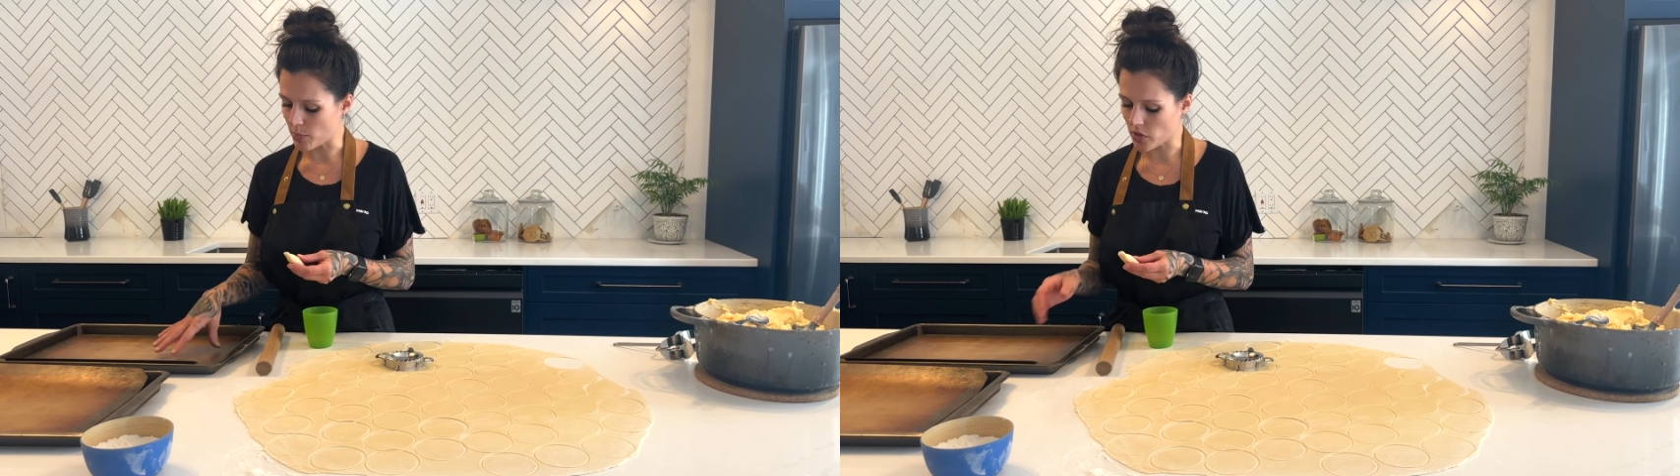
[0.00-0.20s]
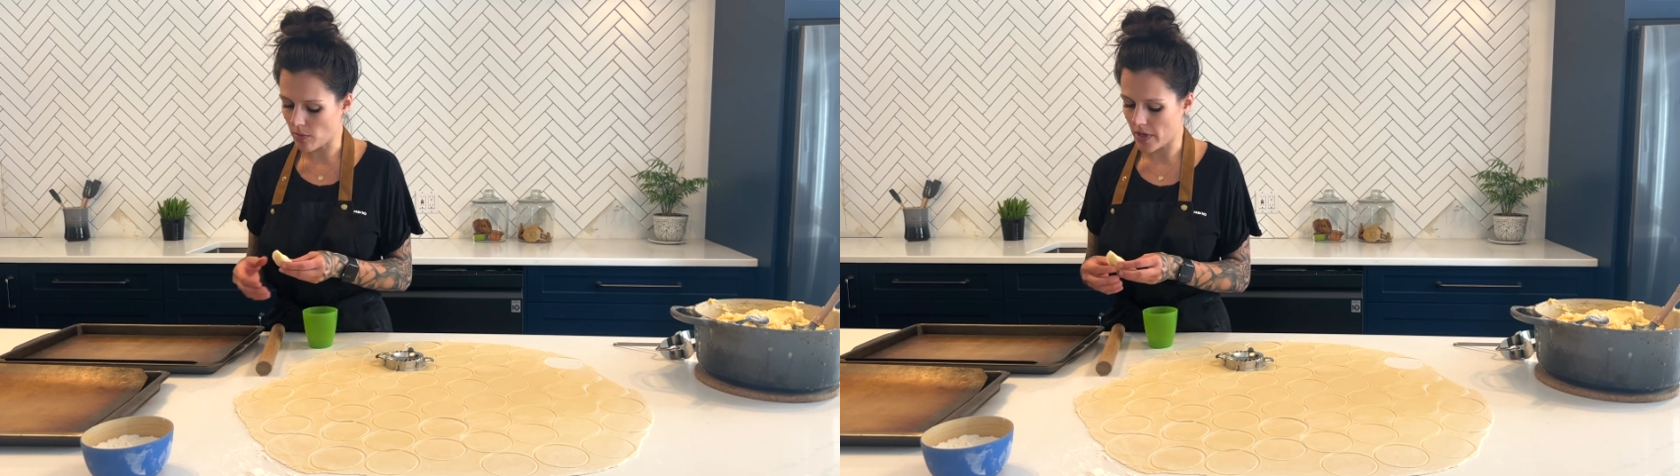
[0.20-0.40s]

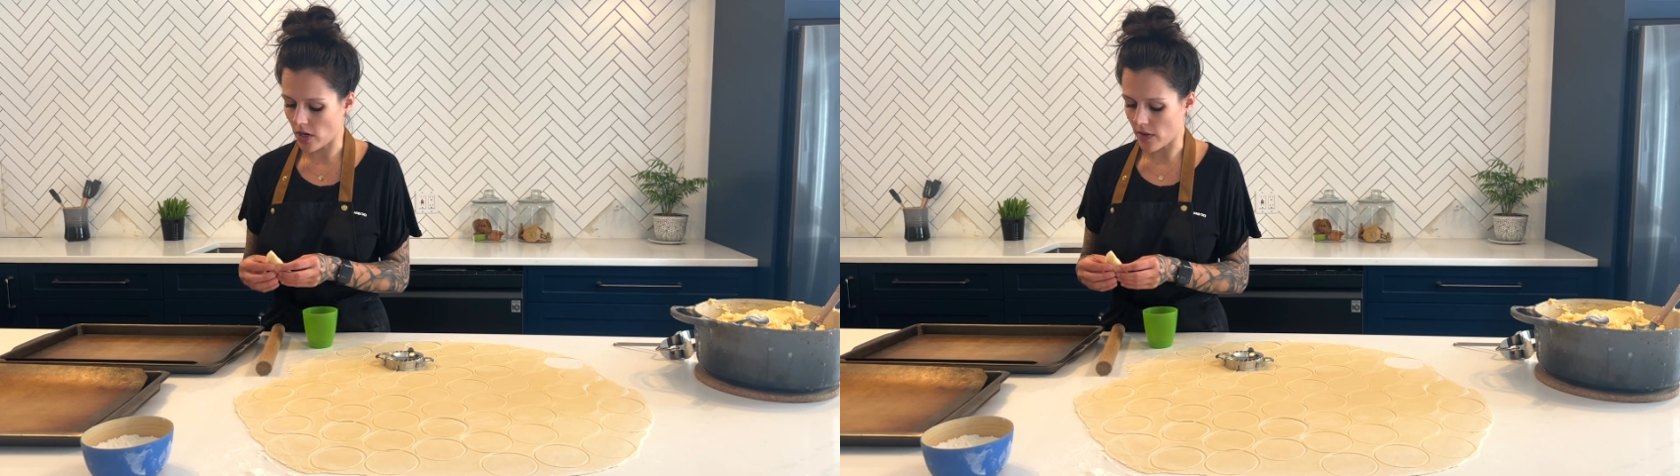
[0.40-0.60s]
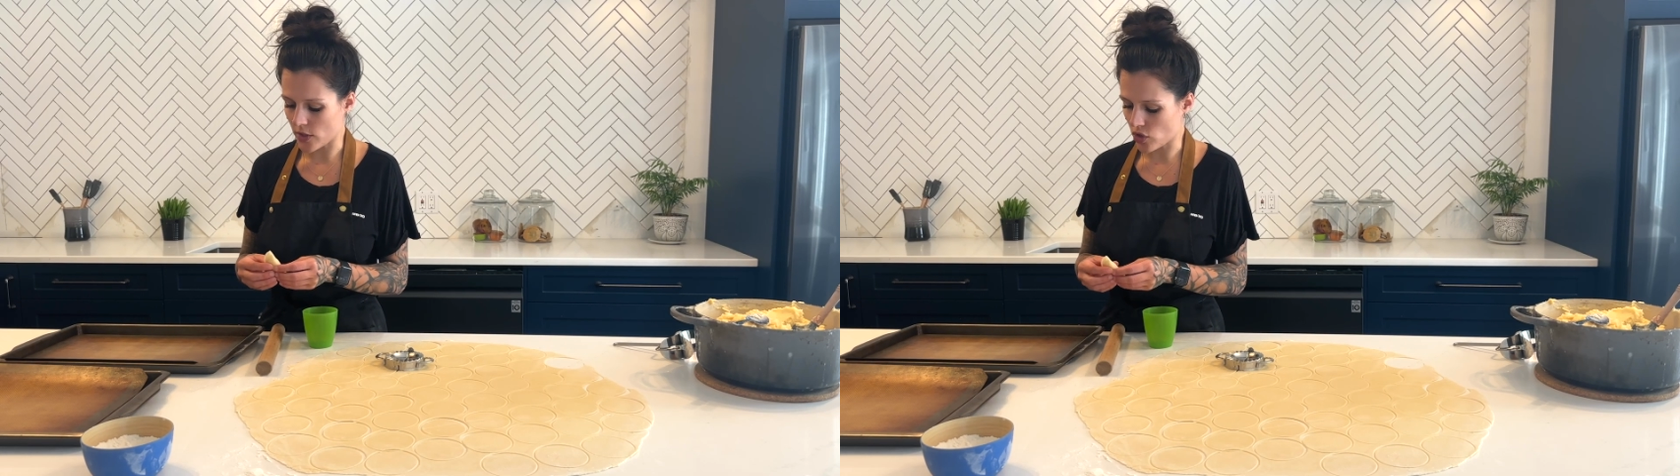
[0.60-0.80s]
put them here
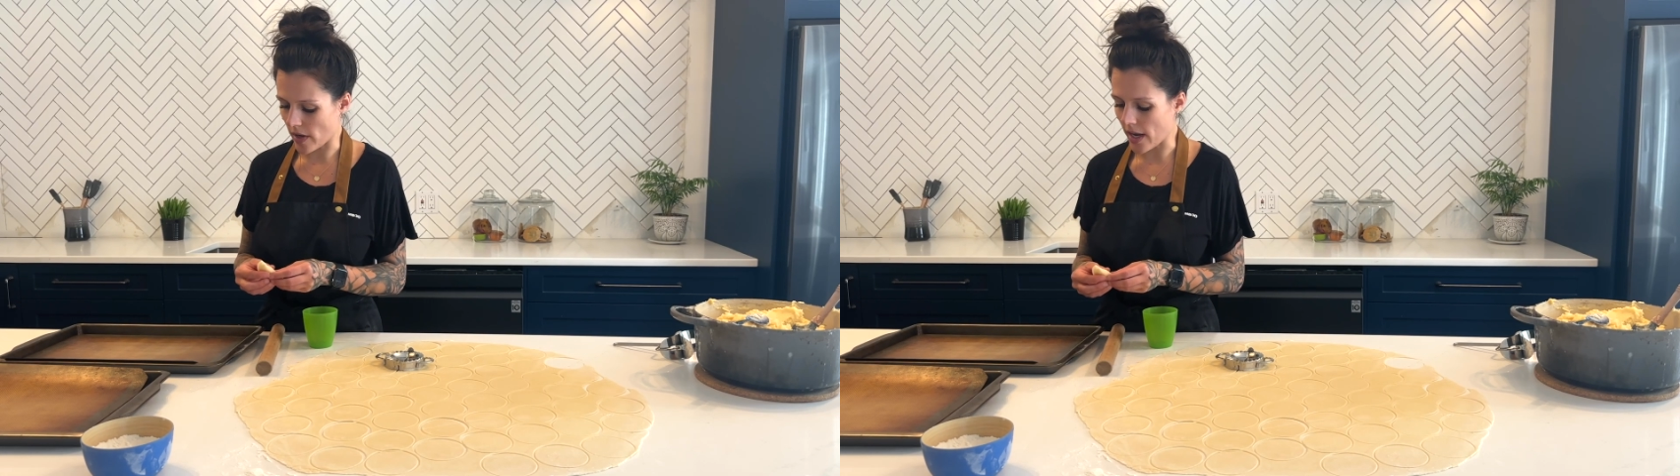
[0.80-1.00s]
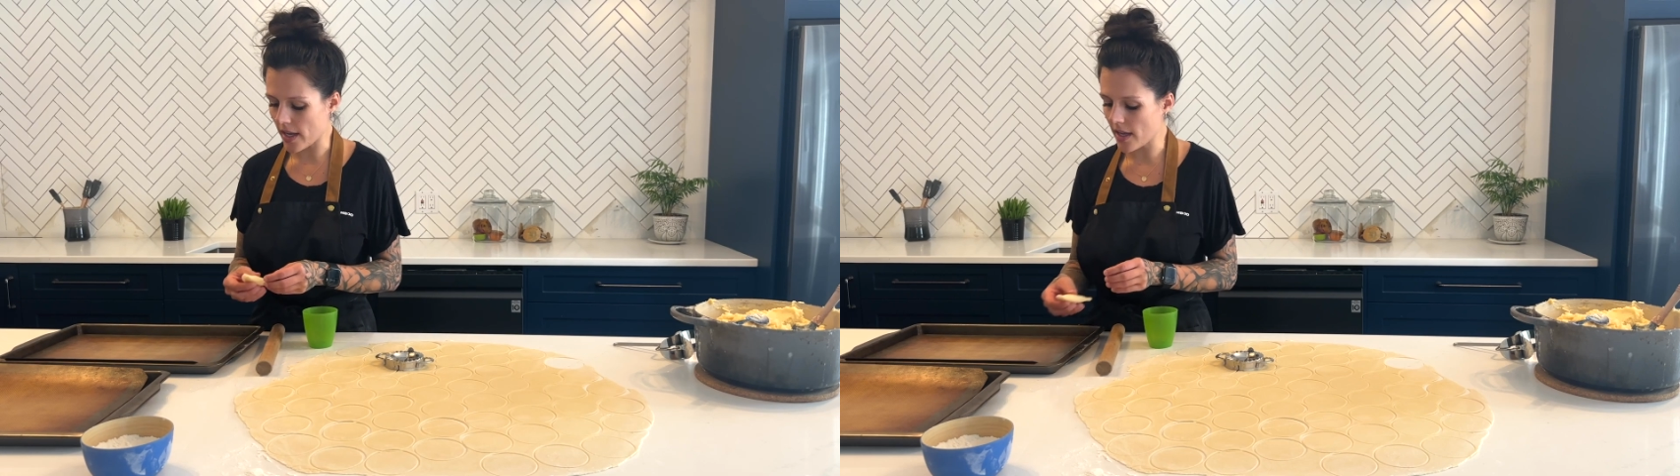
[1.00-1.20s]
on the
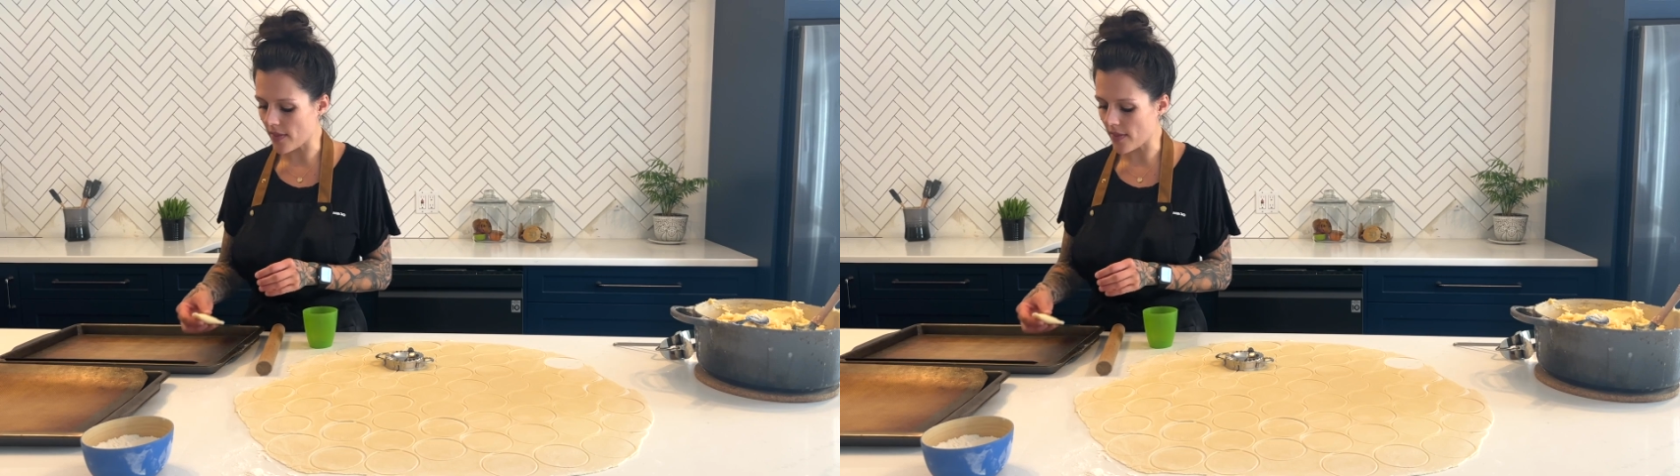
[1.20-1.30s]
tray,